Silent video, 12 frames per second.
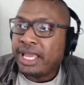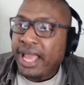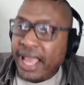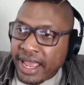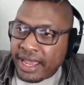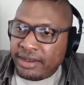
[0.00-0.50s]

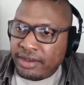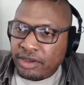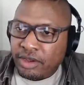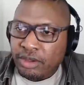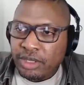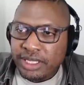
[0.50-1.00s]
And
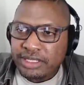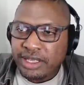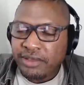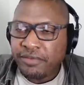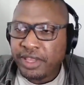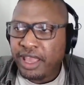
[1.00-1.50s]
you know, let's
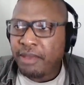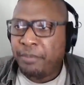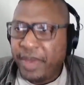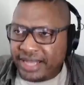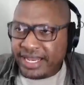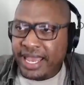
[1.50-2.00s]
not
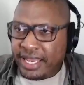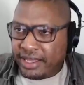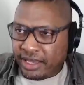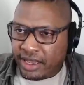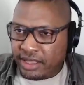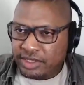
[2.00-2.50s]
forget Big Daddy
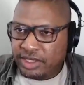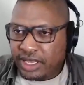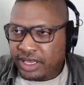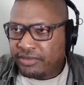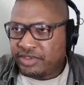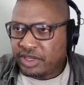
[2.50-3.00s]
Guns that
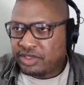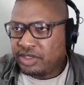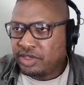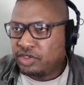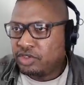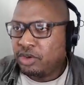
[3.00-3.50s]
gives us
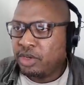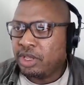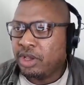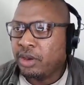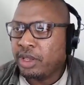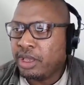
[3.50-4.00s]
this
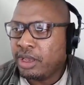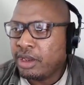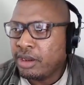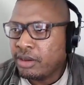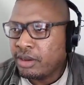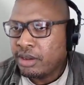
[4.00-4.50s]
studio
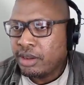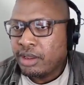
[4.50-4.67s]
here